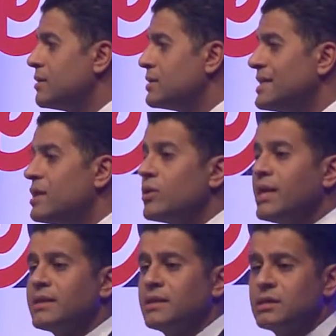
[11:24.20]
zero
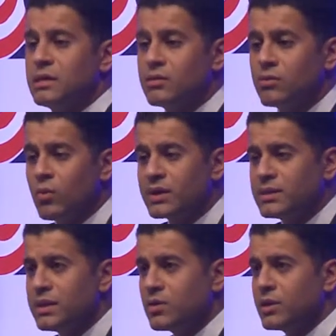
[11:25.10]
latency. What
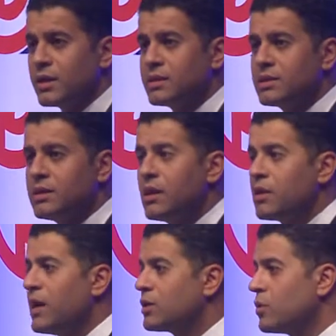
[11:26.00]
is zero latency?
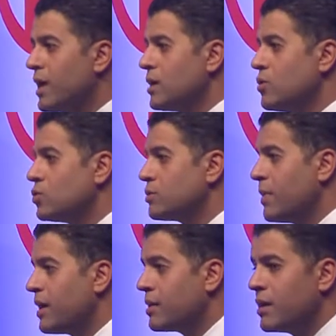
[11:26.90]
That when I use
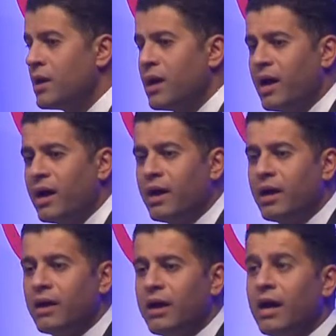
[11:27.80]
my
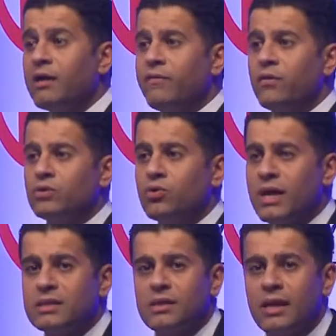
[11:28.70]
iPhone to
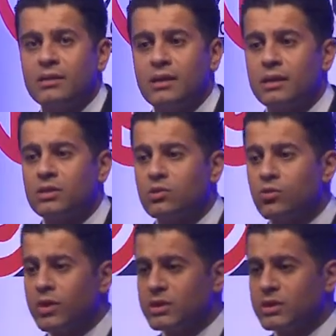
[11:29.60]
access the internet through the